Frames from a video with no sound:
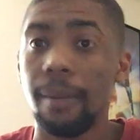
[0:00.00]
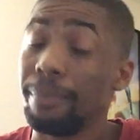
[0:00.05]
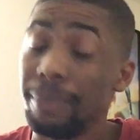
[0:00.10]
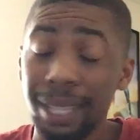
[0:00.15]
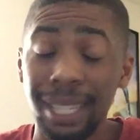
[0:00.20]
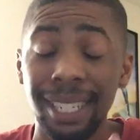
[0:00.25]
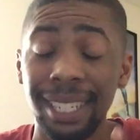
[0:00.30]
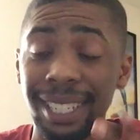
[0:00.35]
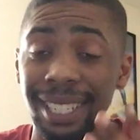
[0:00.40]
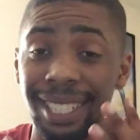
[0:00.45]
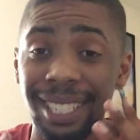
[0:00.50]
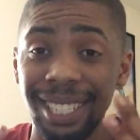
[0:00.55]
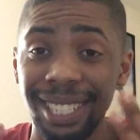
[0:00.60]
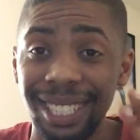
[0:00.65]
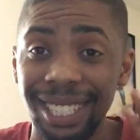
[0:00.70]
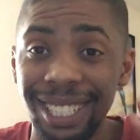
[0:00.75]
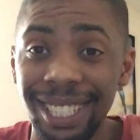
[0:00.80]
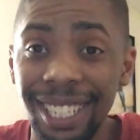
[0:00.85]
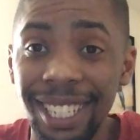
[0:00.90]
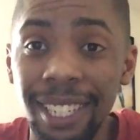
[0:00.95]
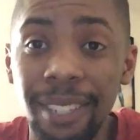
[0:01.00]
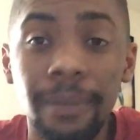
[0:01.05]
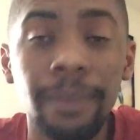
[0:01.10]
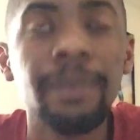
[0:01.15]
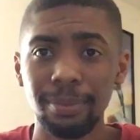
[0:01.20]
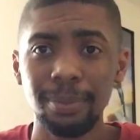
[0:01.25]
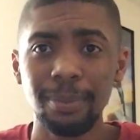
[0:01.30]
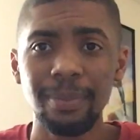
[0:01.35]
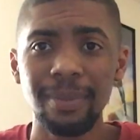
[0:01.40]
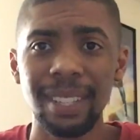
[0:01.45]
because
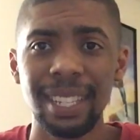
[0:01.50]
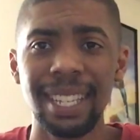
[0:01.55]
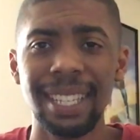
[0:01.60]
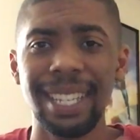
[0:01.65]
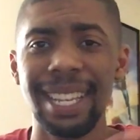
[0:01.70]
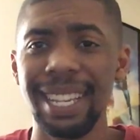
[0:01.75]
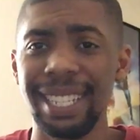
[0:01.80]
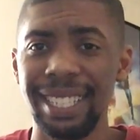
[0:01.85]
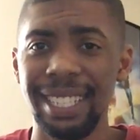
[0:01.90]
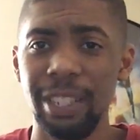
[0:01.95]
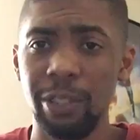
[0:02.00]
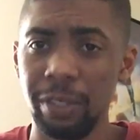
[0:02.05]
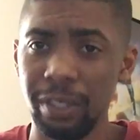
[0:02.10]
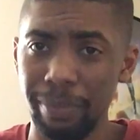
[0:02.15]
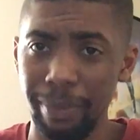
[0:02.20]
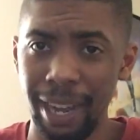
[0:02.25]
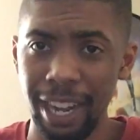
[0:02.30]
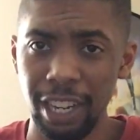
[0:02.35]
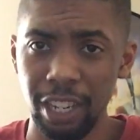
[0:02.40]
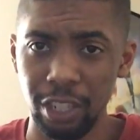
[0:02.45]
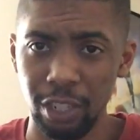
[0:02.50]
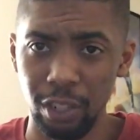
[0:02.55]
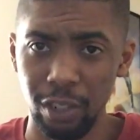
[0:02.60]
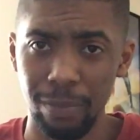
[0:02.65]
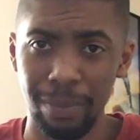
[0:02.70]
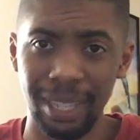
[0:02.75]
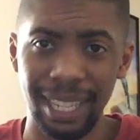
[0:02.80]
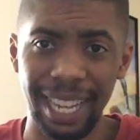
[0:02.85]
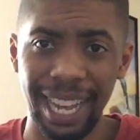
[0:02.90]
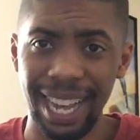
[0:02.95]
yes, he was mind controlled,
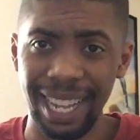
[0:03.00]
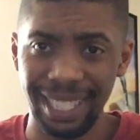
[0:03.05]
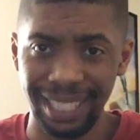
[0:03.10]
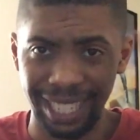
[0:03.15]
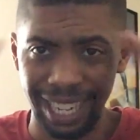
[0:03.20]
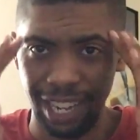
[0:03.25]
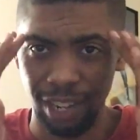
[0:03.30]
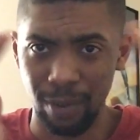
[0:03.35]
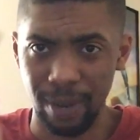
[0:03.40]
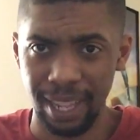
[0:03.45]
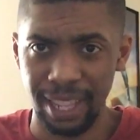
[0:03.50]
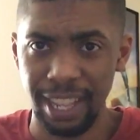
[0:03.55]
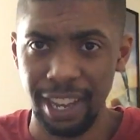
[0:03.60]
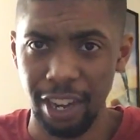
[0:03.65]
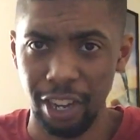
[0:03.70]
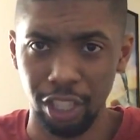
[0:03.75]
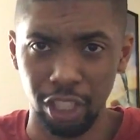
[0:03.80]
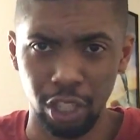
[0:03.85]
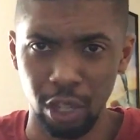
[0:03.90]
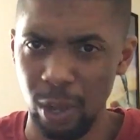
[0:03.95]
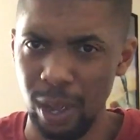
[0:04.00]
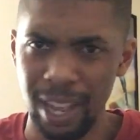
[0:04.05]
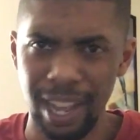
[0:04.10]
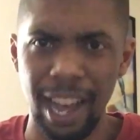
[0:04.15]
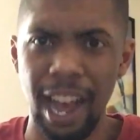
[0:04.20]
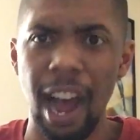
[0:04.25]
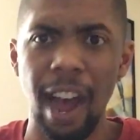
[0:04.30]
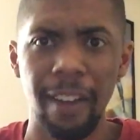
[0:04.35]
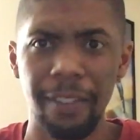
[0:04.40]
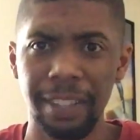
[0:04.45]
but the guy's standing right there. So
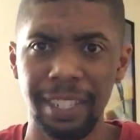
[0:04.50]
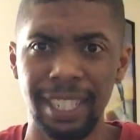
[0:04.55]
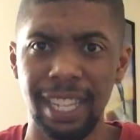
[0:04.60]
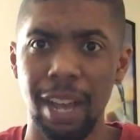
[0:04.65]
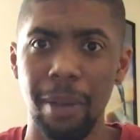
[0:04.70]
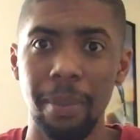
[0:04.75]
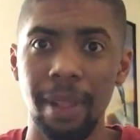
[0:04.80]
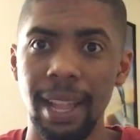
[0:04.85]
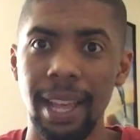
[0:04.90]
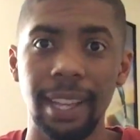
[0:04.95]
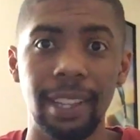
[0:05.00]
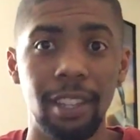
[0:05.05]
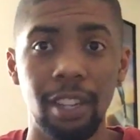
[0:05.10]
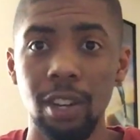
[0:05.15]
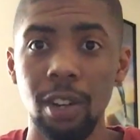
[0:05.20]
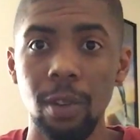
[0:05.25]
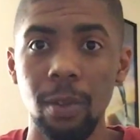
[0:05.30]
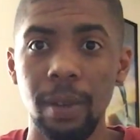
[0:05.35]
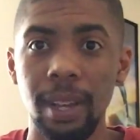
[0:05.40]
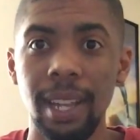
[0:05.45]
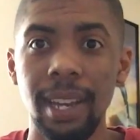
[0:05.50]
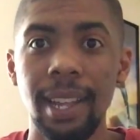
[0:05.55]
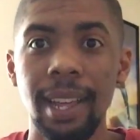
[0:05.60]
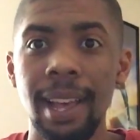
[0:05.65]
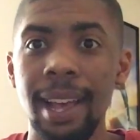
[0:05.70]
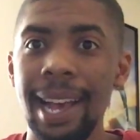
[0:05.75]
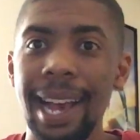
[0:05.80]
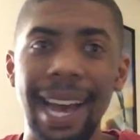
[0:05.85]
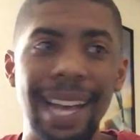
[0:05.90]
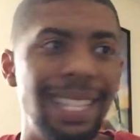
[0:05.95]
obviously, I'd be like, you know what?
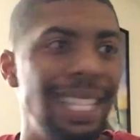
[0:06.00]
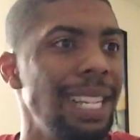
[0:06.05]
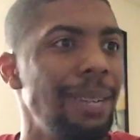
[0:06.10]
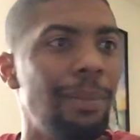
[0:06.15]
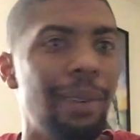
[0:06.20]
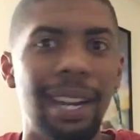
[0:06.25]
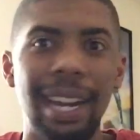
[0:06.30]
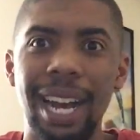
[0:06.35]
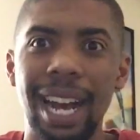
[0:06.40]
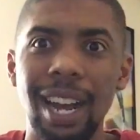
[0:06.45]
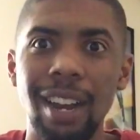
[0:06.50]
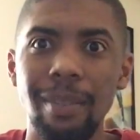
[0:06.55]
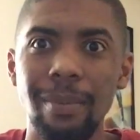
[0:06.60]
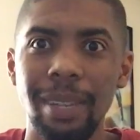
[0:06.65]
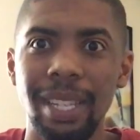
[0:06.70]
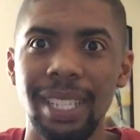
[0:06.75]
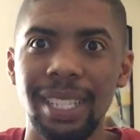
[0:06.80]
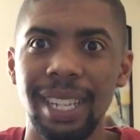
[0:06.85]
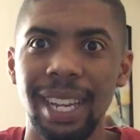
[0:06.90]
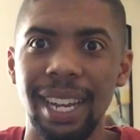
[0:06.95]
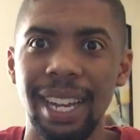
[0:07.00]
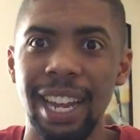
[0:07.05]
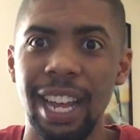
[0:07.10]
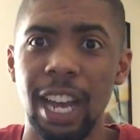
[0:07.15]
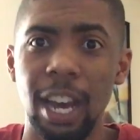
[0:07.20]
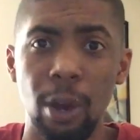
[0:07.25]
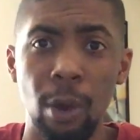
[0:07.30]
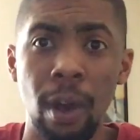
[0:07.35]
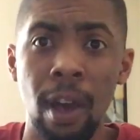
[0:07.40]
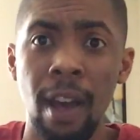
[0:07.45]
I think I'm on Iron Man's side
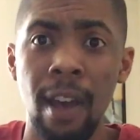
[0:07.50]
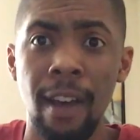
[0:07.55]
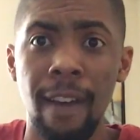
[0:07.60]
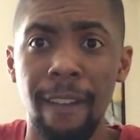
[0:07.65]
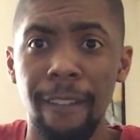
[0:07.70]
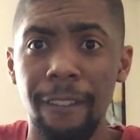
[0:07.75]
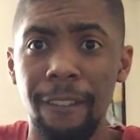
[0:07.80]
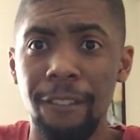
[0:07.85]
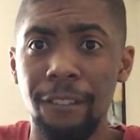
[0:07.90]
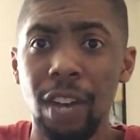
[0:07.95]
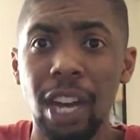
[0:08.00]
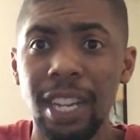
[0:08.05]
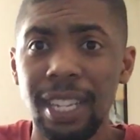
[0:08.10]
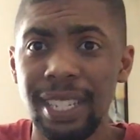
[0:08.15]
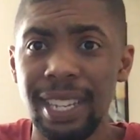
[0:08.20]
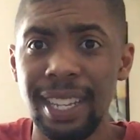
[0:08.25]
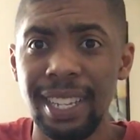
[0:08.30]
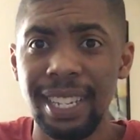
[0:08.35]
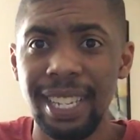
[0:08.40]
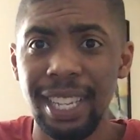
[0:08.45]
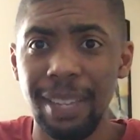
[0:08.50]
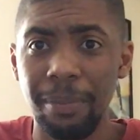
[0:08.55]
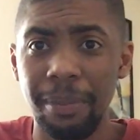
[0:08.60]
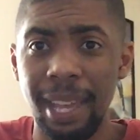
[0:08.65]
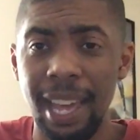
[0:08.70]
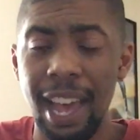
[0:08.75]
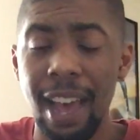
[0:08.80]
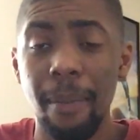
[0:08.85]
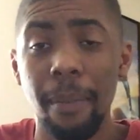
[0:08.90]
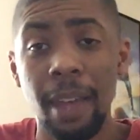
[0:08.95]
now. Fuck Team
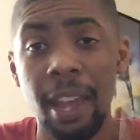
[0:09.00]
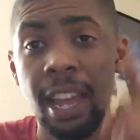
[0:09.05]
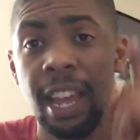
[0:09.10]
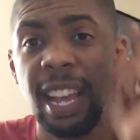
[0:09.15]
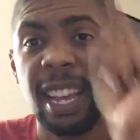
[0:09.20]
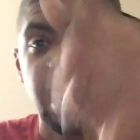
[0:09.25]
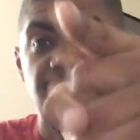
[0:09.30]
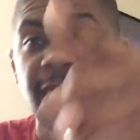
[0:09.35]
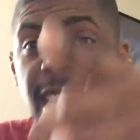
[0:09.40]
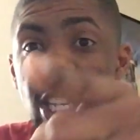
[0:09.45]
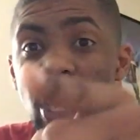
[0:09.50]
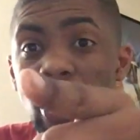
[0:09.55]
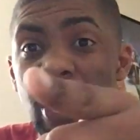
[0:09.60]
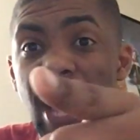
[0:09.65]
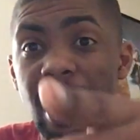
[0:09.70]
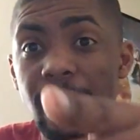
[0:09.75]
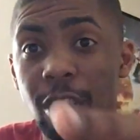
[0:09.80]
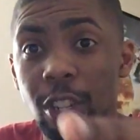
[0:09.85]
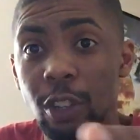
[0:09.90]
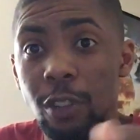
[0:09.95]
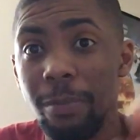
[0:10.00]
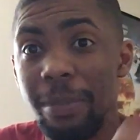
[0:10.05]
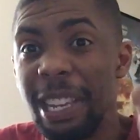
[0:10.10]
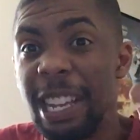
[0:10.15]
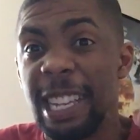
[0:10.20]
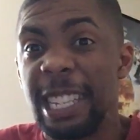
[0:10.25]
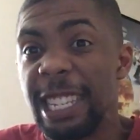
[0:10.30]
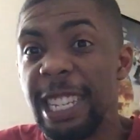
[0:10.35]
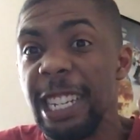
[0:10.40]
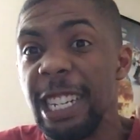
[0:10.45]
Cap. Kill that dude
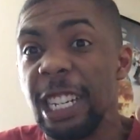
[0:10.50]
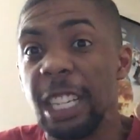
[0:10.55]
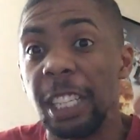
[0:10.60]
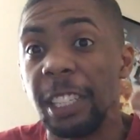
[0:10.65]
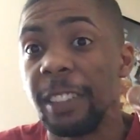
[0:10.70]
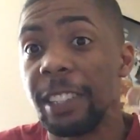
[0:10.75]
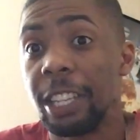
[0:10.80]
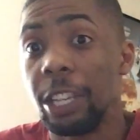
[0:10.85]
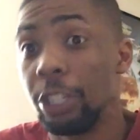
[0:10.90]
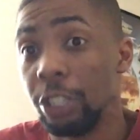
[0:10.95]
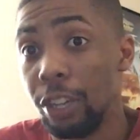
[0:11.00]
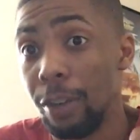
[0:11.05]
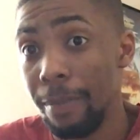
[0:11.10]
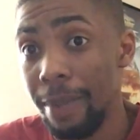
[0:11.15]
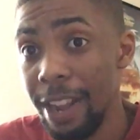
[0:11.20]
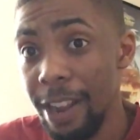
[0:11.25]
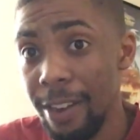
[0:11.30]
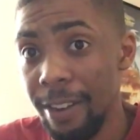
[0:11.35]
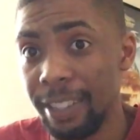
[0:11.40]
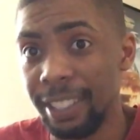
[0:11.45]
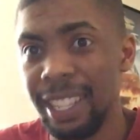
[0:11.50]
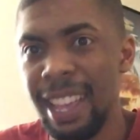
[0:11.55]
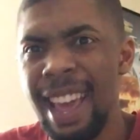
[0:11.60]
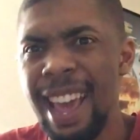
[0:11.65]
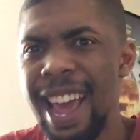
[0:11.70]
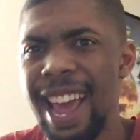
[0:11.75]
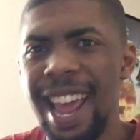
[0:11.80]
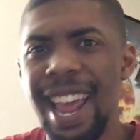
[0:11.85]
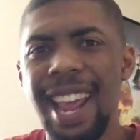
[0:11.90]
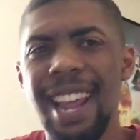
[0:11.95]
because he just killed your parents.
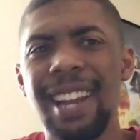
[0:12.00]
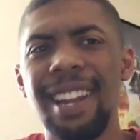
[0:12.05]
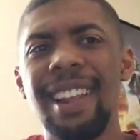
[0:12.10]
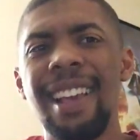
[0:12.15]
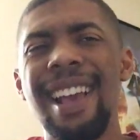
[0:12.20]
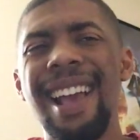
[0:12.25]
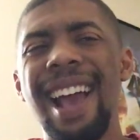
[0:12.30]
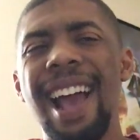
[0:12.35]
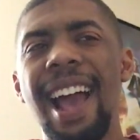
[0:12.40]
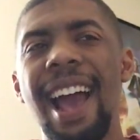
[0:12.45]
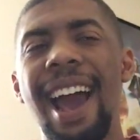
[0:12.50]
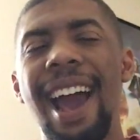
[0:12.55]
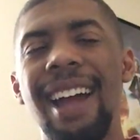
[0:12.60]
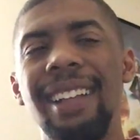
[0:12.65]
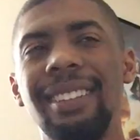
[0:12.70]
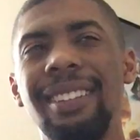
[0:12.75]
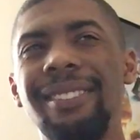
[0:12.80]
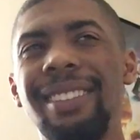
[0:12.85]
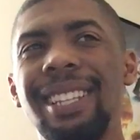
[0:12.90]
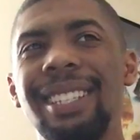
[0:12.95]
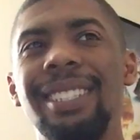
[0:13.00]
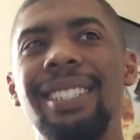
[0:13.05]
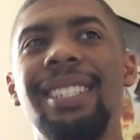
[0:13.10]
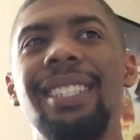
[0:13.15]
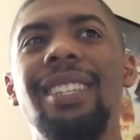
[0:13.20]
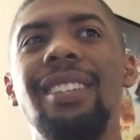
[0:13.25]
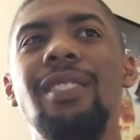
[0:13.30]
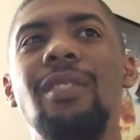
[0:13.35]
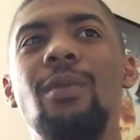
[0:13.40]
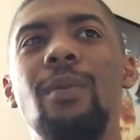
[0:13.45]
And I like that
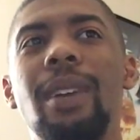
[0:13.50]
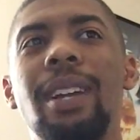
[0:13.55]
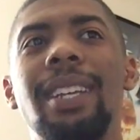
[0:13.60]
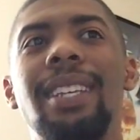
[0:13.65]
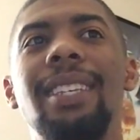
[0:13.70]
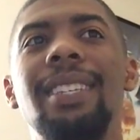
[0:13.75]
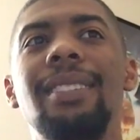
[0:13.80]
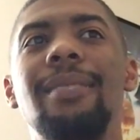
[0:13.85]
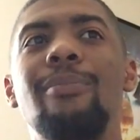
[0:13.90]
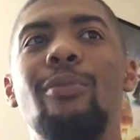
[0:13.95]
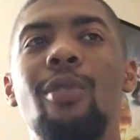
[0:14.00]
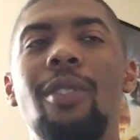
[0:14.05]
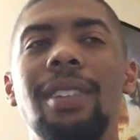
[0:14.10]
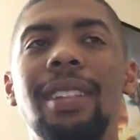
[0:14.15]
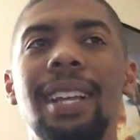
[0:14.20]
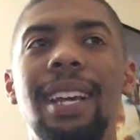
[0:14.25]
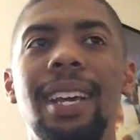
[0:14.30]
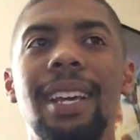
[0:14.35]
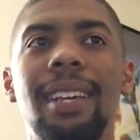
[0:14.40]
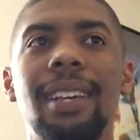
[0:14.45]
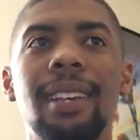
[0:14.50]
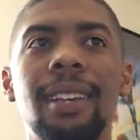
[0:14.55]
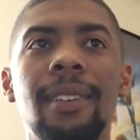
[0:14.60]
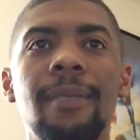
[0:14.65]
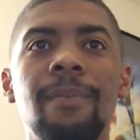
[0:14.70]
scene where he's more like,